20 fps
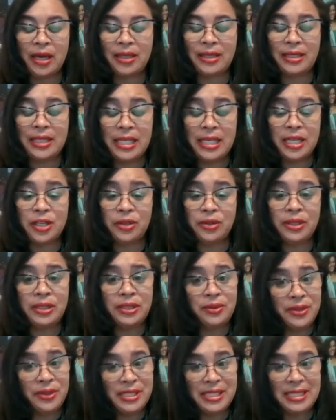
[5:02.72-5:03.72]
legal
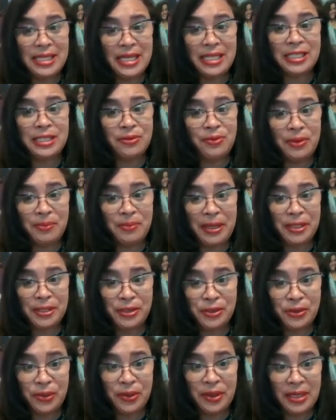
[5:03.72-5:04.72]
in all states, and we make
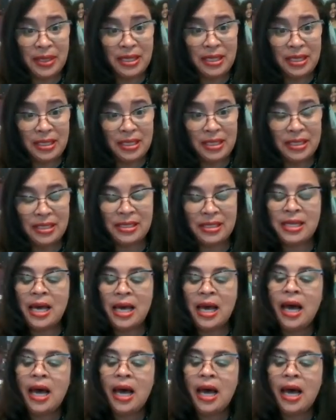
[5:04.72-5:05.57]
sure that it is.